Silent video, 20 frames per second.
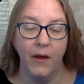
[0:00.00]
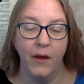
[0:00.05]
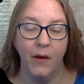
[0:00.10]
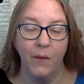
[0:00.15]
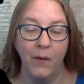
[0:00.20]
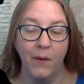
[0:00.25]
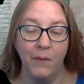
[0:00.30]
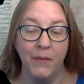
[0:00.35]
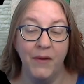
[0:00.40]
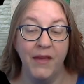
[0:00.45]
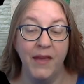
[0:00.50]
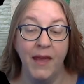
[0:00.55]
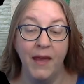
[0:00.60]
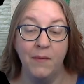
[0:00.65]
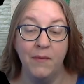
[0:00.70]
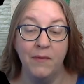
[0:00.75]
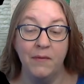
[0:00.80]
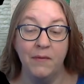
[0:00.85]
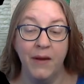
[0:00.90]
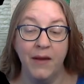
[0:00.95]
What became
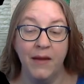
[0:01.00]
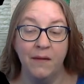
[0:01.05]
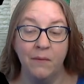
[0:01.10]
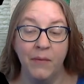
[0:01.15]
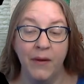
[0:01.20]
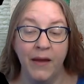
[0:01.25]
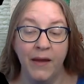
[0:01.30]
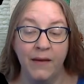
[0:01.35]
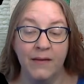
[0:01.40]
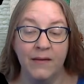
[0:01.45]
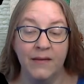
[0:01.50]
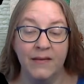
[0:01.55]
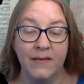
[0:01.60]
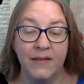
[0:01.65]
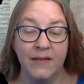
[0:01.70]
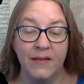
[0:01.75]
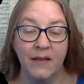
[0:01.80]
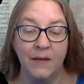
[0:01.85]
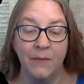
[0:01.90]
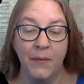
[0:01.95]
of my companions
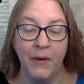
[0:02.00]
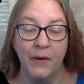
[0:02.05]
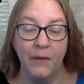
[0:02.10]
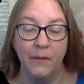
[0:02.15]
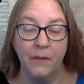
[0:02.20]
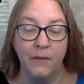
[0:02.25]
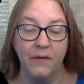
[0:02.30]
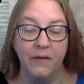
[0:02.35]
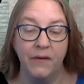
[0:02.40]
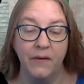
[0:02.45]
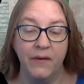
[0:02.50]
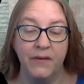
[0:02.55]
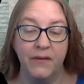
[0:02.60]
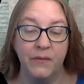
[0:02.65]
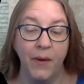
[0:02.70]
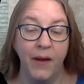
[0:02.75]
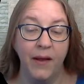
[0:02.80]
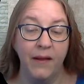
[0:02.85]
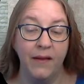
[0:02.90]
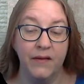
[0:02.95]
in the boat, as
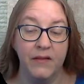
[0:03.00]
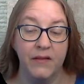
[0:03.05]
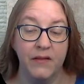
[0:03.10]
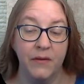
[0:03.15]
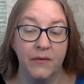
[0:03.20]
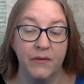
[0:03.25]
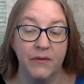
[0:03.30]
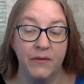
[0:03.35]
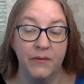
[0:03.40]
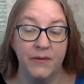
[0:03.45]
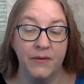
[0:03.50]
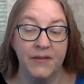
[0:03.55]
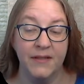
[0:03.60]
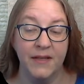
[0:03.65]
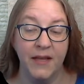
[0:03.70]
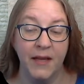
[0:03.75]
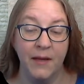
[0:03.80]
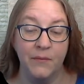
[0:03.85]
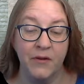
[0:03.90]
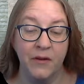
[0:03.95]
well as those who
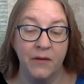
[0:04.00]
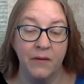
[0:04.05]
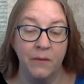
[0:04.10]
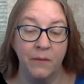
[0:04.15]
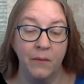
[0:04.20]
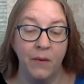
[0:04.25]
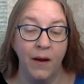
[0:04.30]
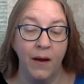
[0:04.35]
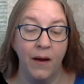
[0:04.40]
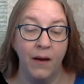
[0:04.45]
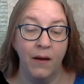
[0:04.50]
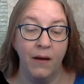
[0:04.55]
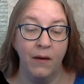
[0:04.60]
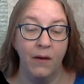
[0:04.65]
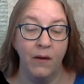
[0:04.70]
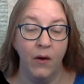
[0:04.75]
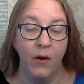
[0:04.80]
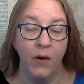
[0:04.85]
escaped on the rock,